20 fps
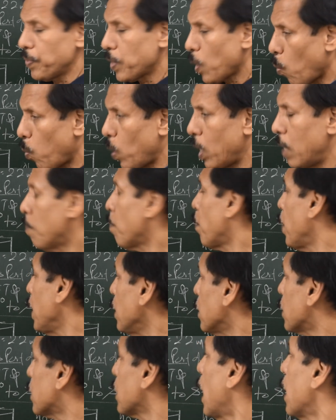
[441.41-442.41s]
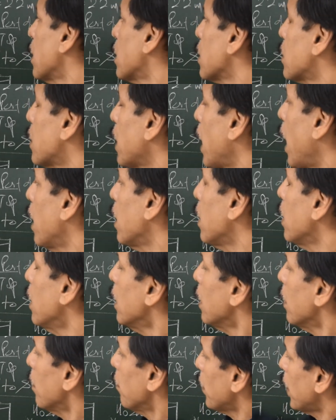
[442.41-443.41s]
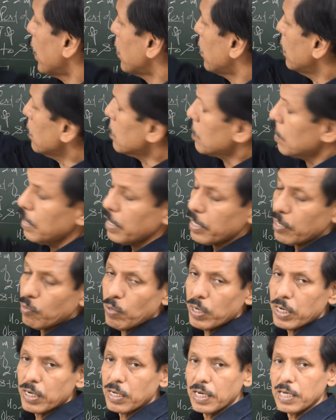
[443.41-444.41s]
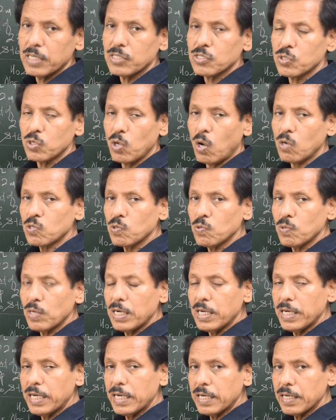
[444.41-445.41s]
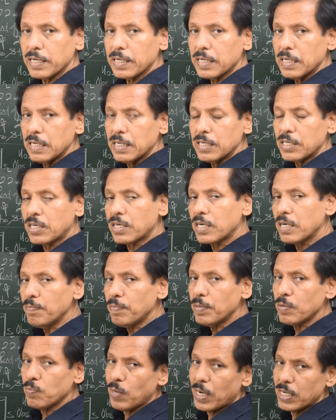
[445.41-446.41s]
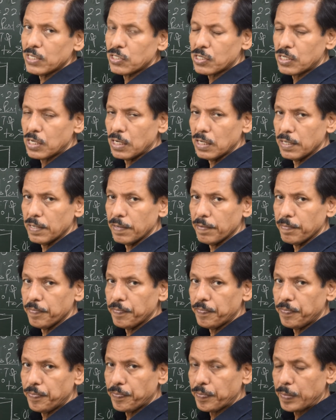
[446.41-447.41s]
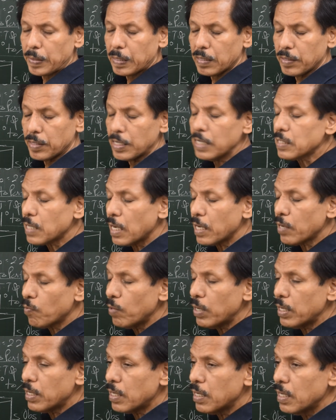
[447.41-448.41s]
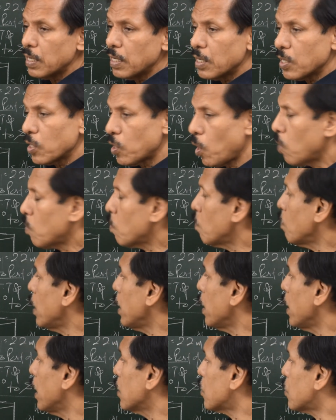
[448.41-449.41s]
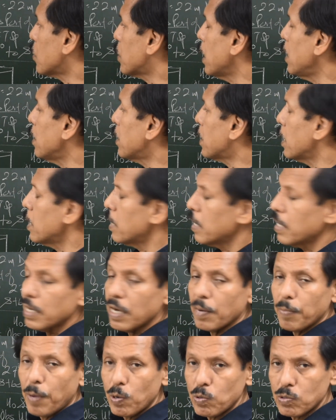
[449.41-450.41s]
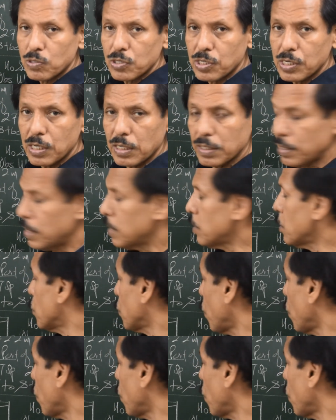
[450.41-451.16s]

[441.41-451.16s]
Well, please understand that this liquid is not only trimmed by stern, this liquid not only is tilted about stern, this is